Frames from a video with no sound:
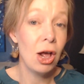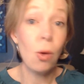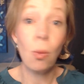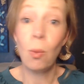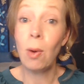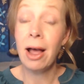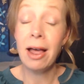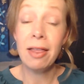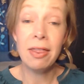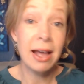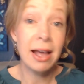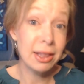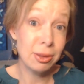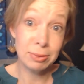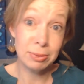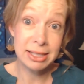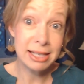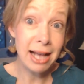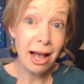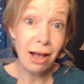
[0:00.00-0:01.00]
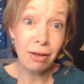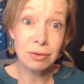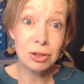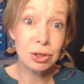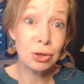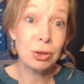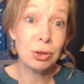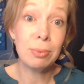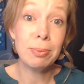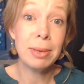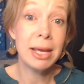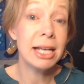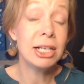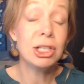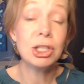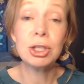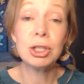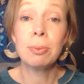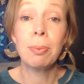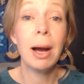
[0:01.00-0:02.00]
where they themselves couldn't be
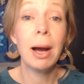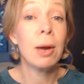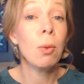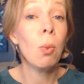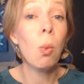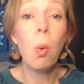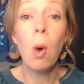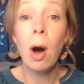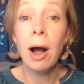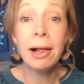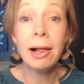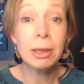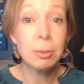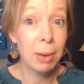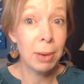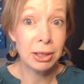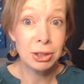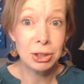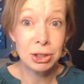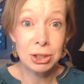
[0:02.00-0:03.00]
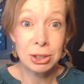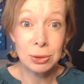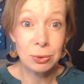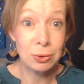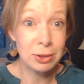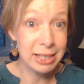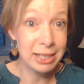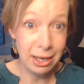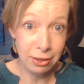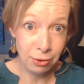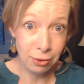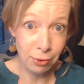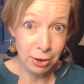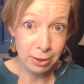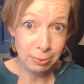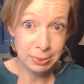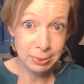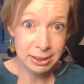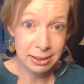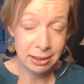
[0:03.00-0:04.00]
injured by wild punches or death
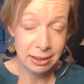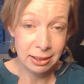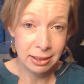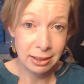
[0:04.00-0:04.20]
grips.